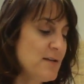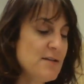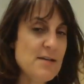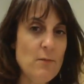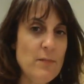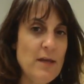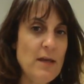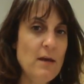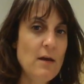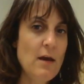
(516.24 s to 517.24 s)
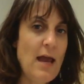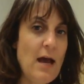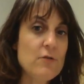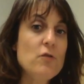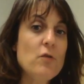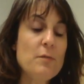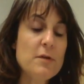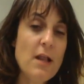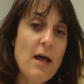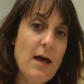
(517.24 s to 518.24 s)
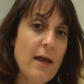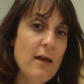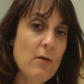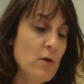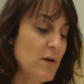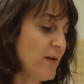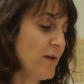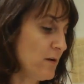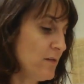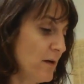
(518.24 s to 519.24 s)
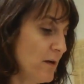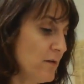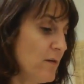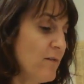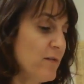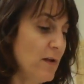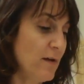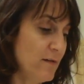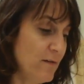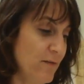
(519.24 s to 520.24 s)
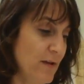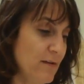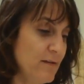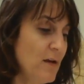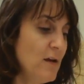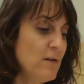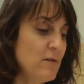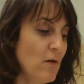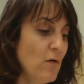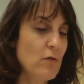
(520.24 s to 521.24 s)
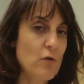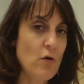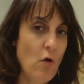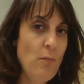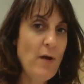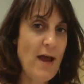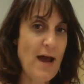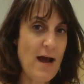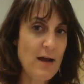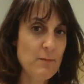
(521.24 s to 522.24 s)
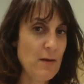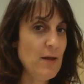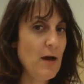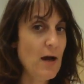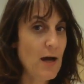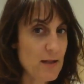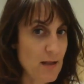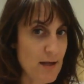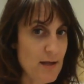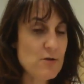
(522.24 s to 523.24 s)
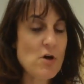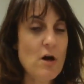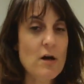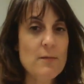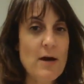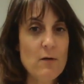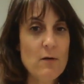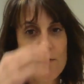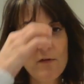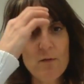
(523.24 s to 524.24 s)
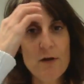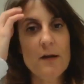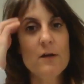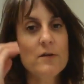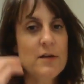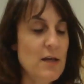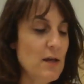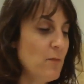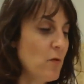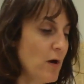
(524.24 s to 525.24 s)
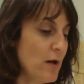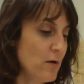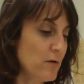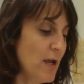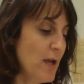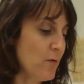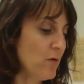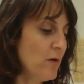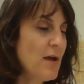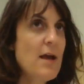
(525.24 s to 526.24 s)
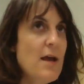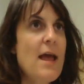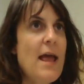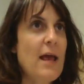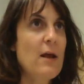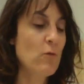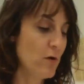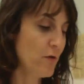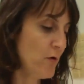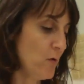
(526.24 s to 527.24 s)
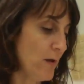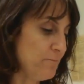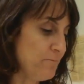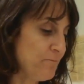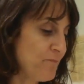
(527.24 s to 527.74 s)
to tell me how to apply one of Aristotle's philosophies. So go back, maybe highlight it, talk about it with someone at your team or at your table, and work through it.